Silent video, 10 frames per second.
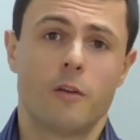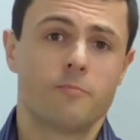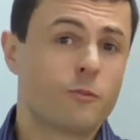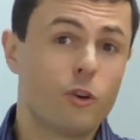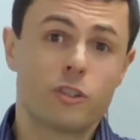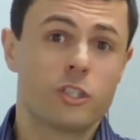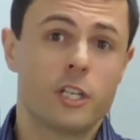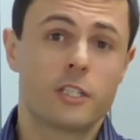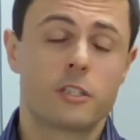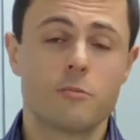
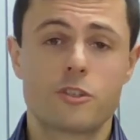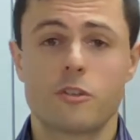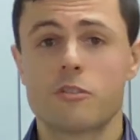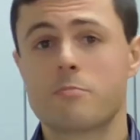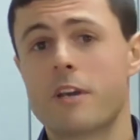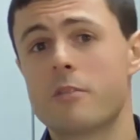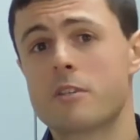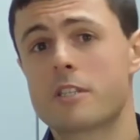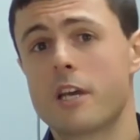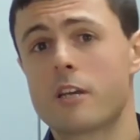Fortunately, some students make the
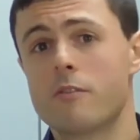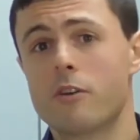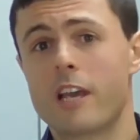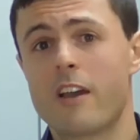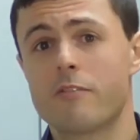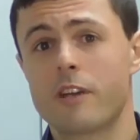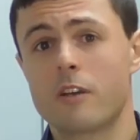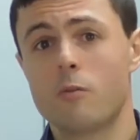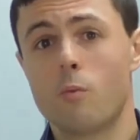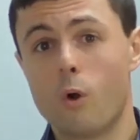mistake of only
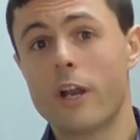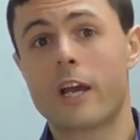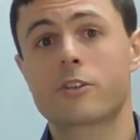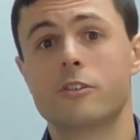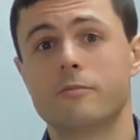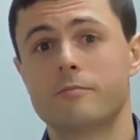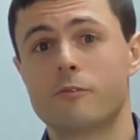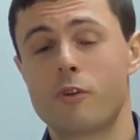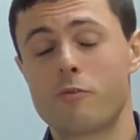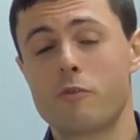having one action
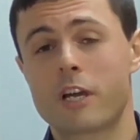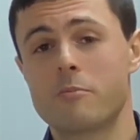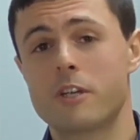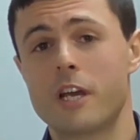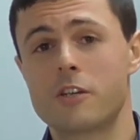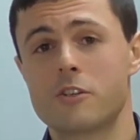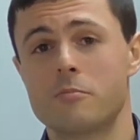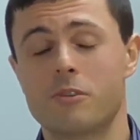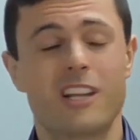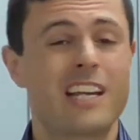for every
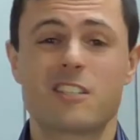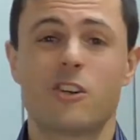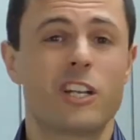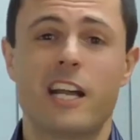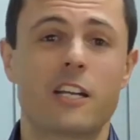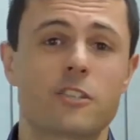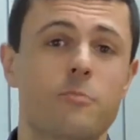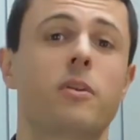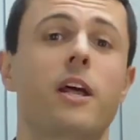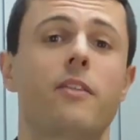recommendation, but that's not an
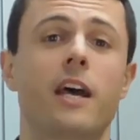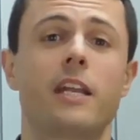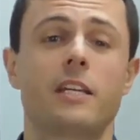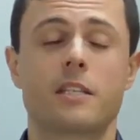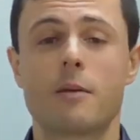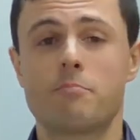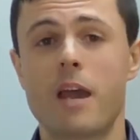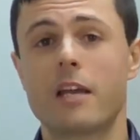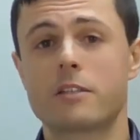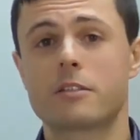action plan. That is, at
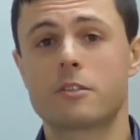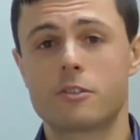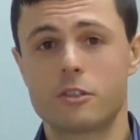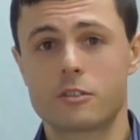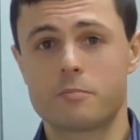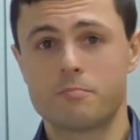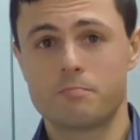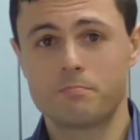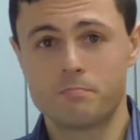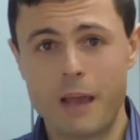best, just
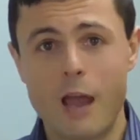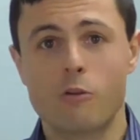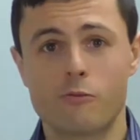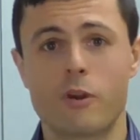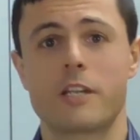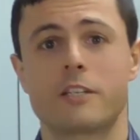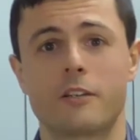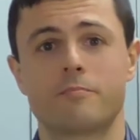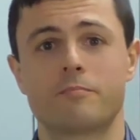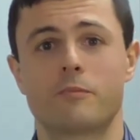paraphrasing
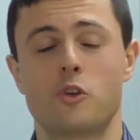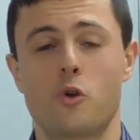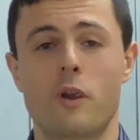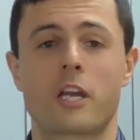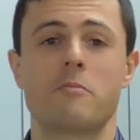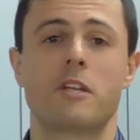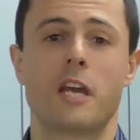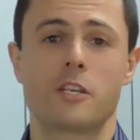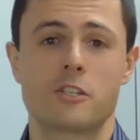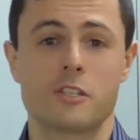your
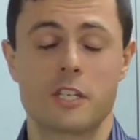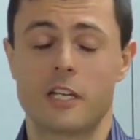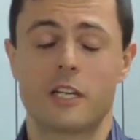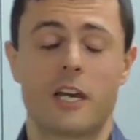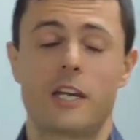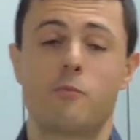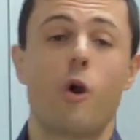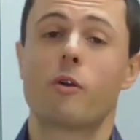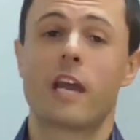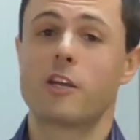recommendations, and it
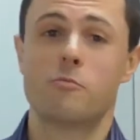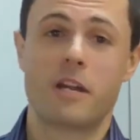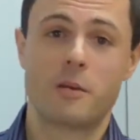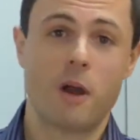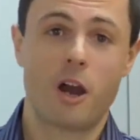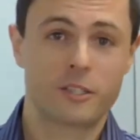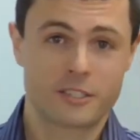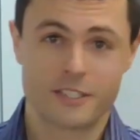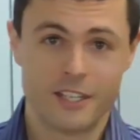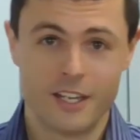won't get you many marks.